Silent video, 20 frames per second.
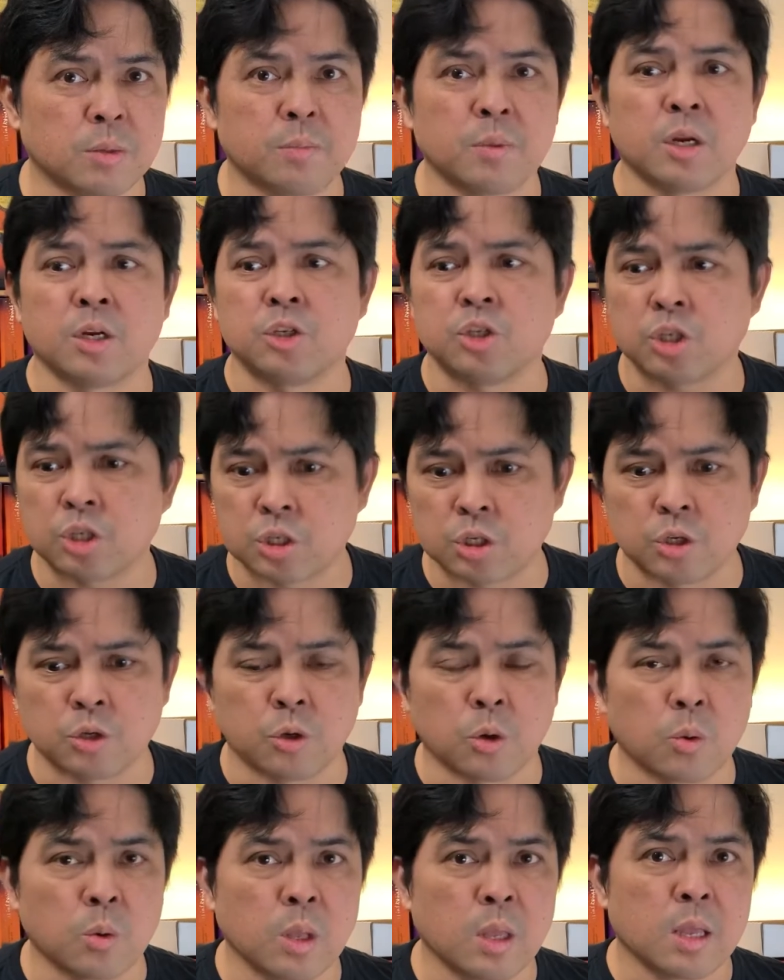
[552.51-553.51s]
They're just, you
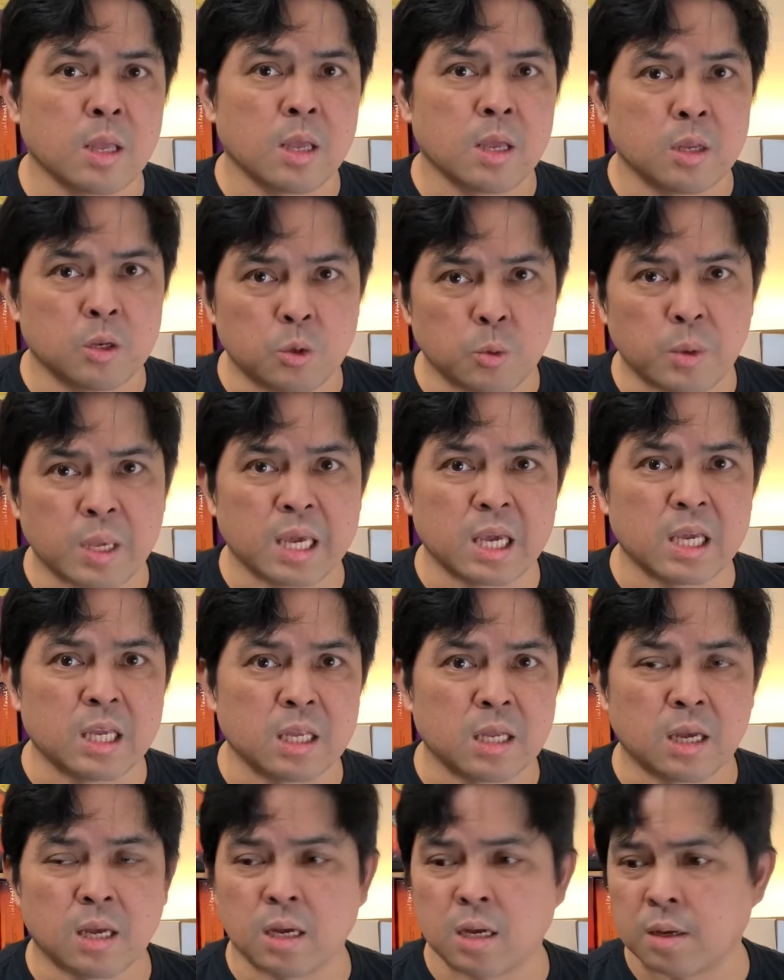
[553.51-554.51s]
know, doing it,
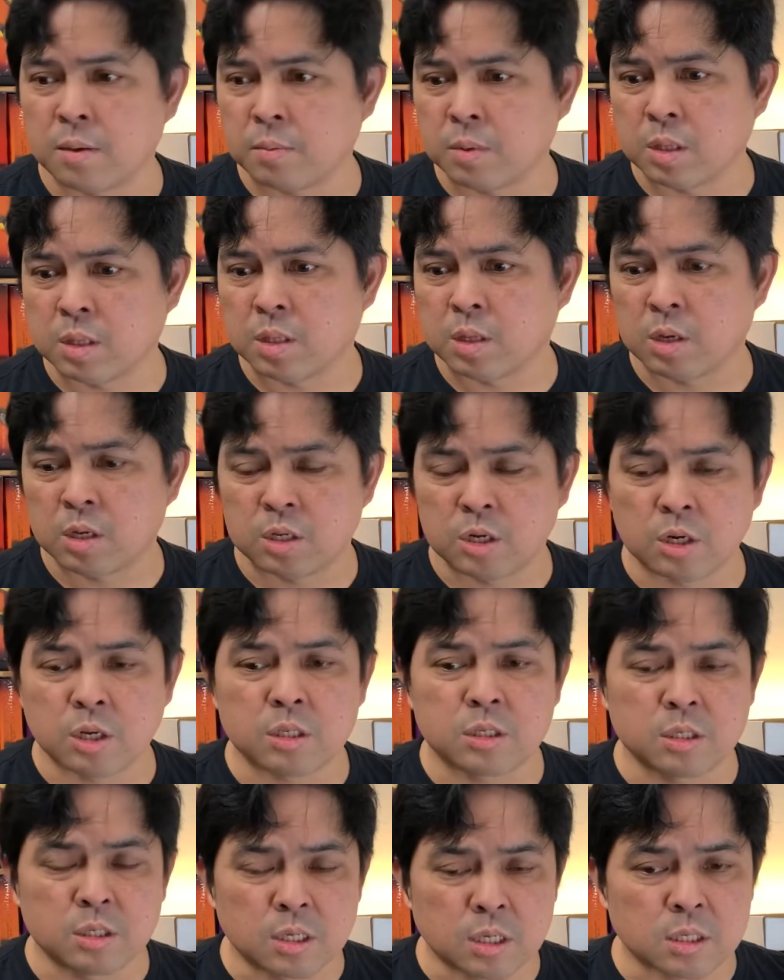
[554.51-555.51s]
they're
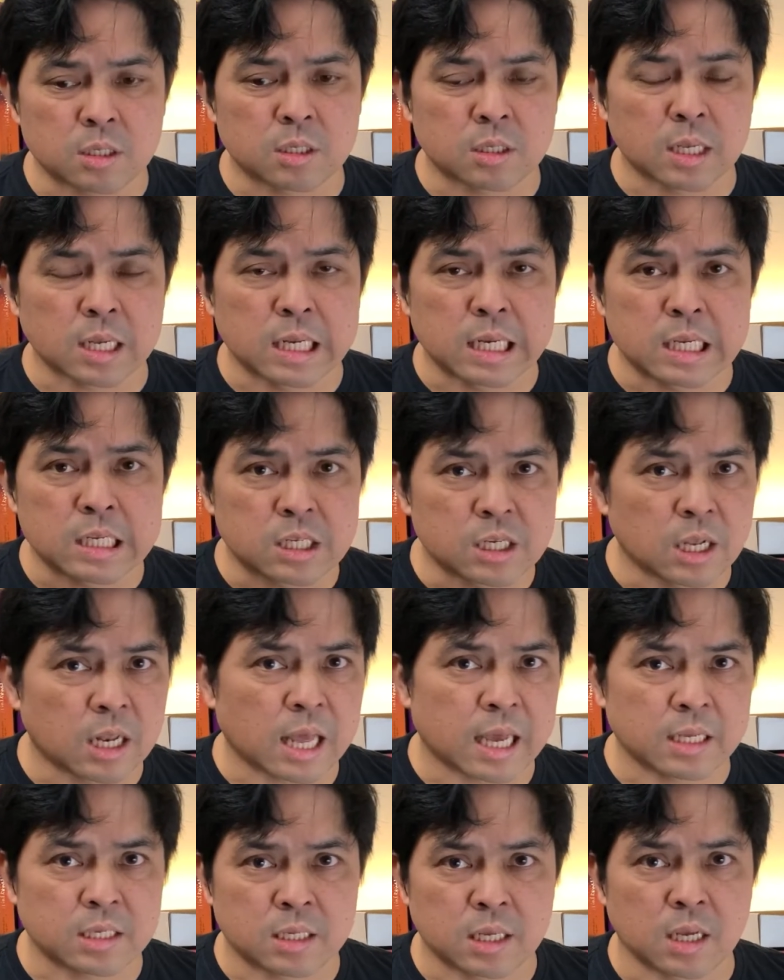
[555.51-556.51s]
just
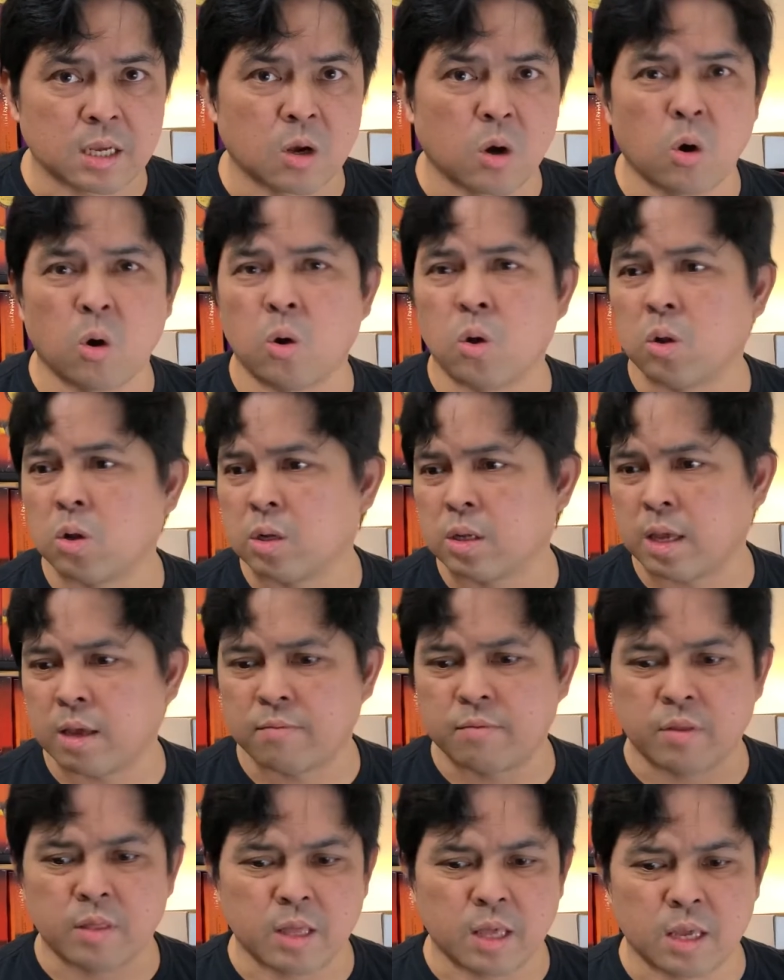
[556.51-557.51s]
initializing
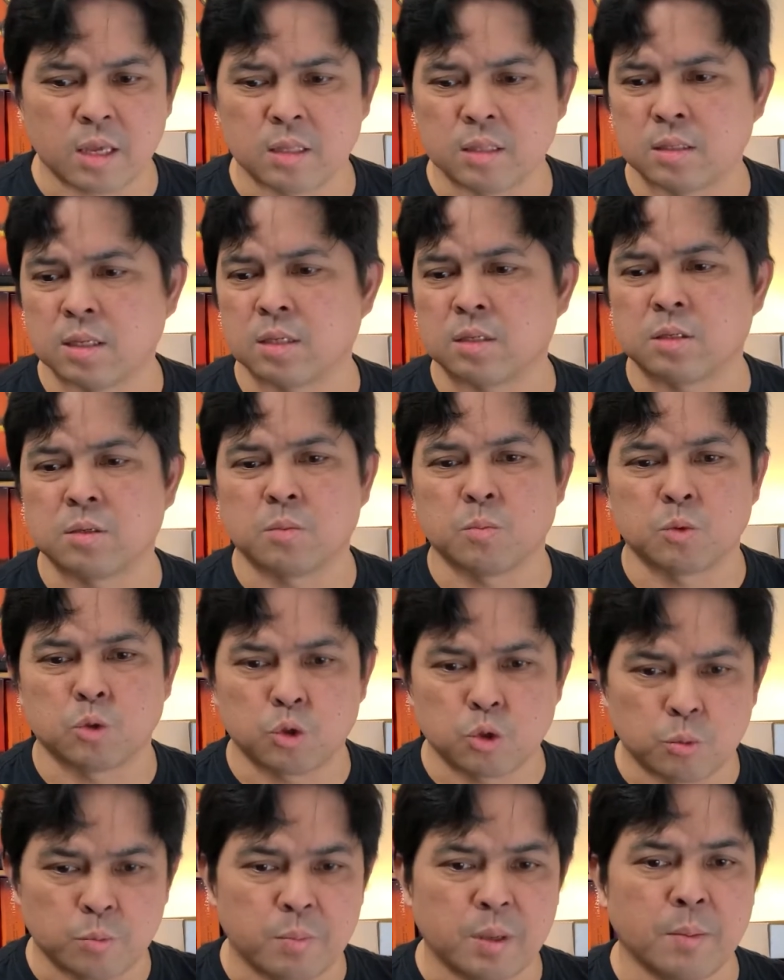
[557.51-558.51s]
everything that
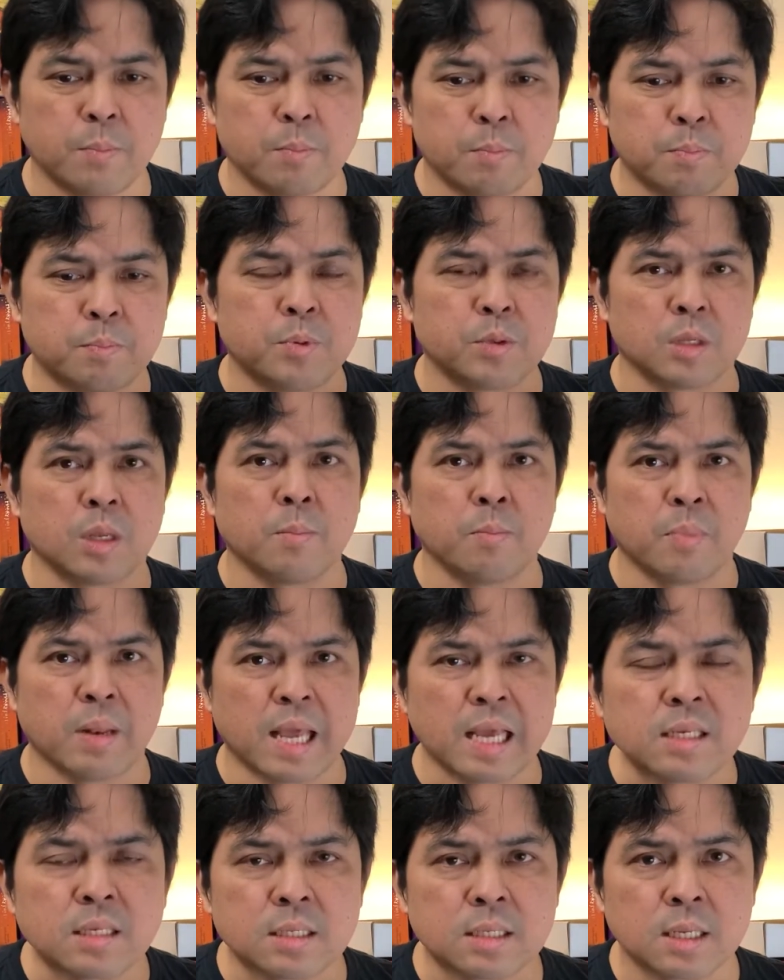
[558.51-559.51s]
should be put in
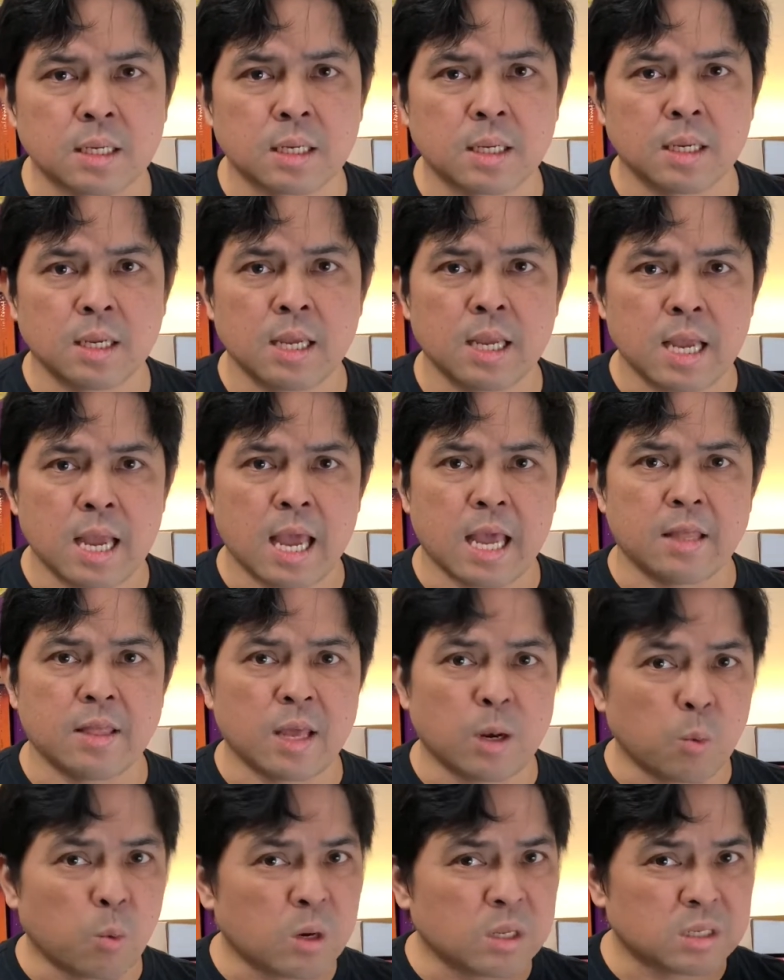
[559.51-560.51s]
place, and
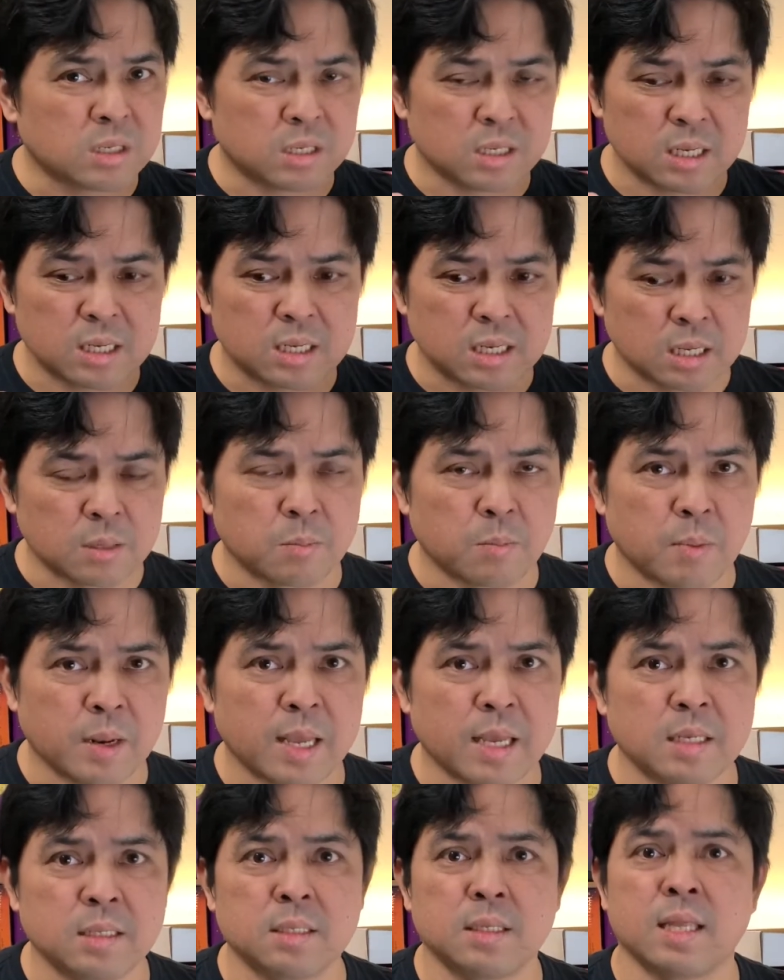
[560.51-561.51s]
then once it's in
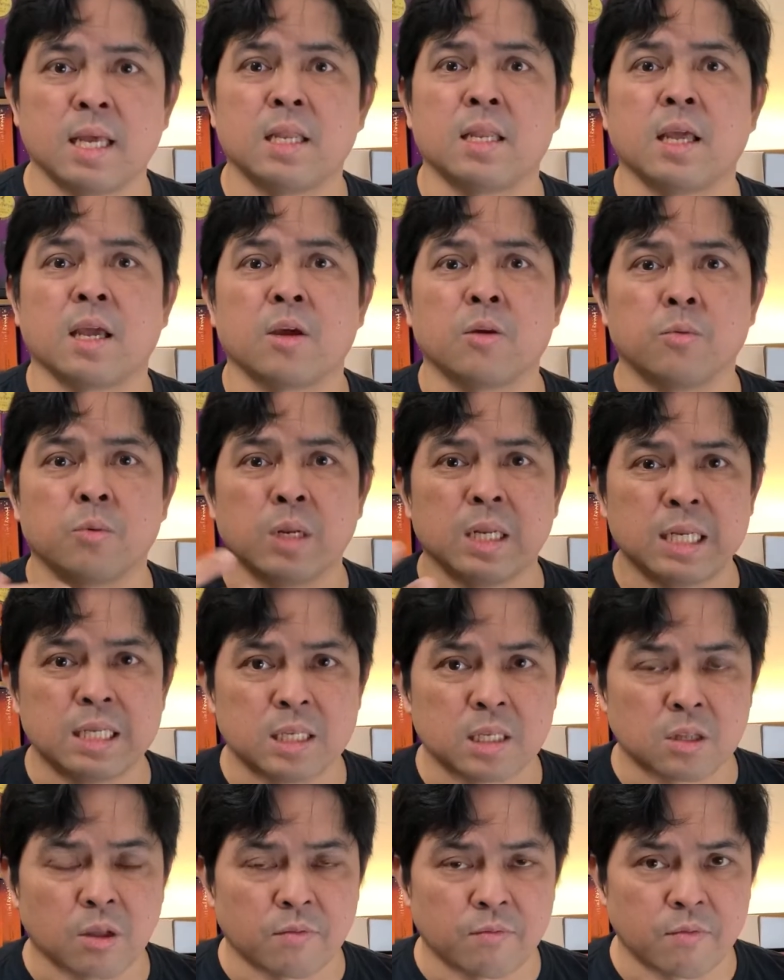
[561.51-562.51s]
place, then they can release
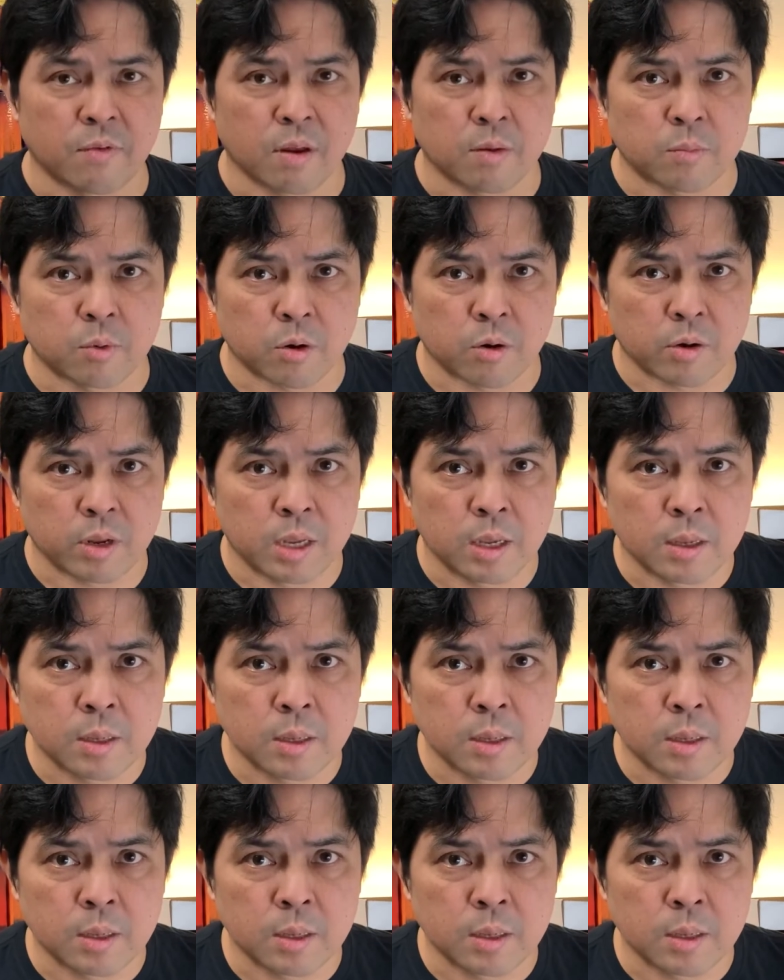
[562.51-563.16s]
it in February.